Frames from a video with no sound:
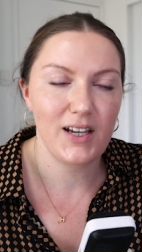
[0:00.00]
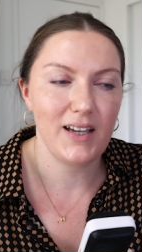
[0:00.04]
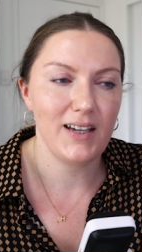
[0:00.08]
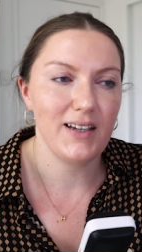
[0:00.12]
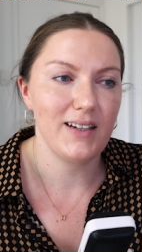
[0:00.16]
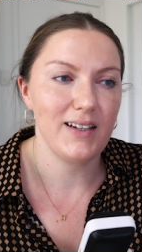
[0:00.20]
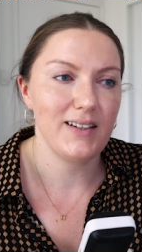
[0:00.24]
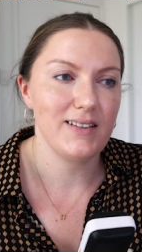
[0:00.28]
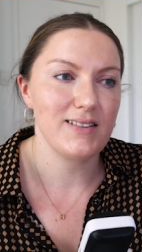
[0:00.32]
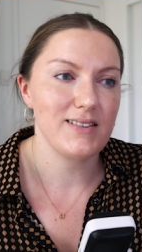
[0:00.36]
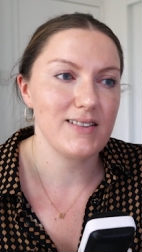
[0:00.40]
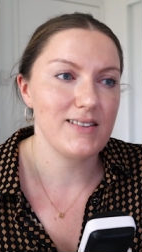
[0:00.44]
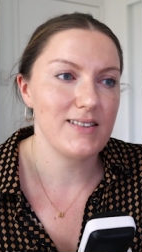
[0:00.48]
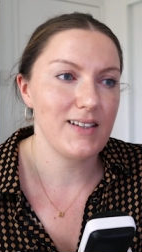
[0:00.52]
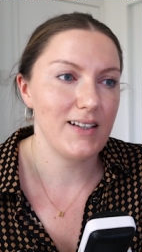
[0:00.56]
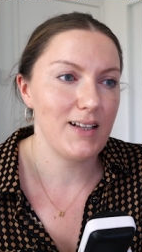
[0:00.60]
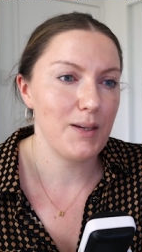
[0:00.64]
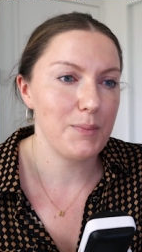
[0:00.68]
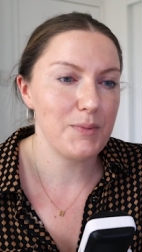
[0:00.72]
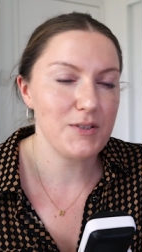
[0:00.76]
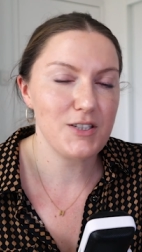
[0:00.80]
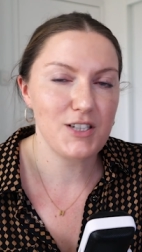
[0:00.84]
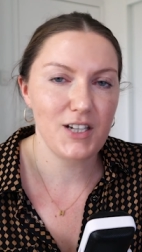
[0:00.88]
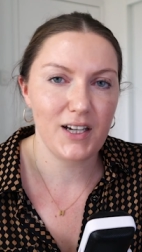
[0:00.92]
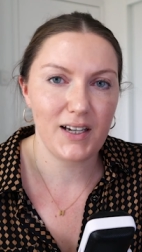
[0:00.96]
and set
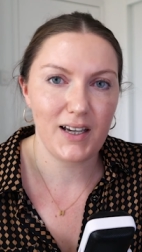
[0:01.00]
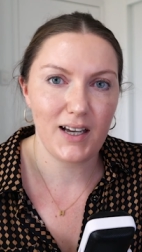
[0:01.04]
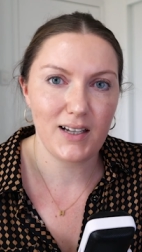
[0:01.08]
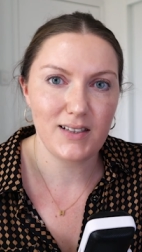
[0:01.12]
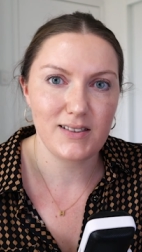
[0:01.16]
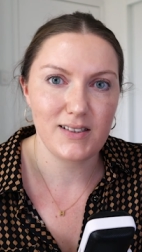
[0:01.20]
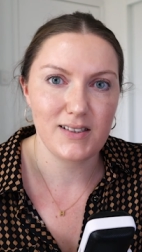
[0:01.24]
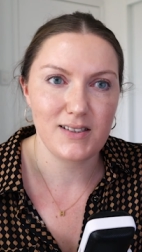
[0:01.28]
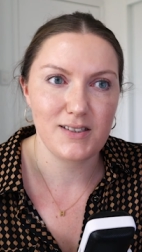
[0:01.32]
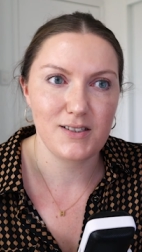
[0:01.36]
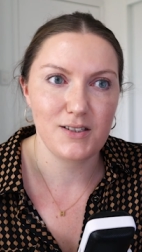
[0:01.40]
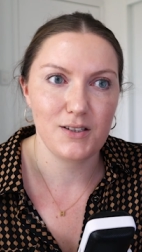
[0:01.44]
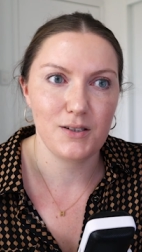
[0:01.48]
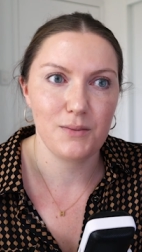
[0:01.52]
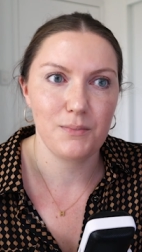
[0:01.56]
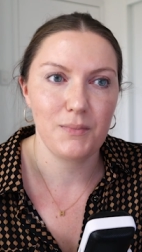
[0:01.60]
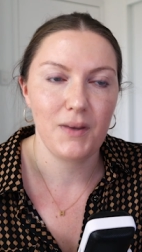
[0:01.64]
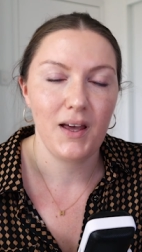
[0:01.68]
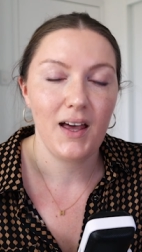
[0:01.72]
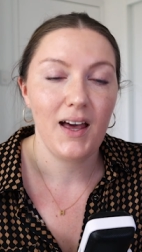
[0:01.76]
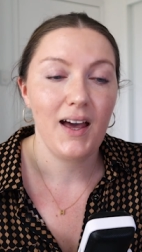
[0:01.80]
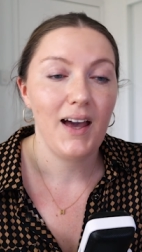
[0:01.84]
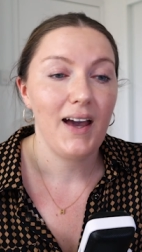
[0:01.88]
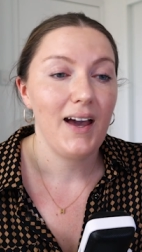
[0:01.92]
up a checkout system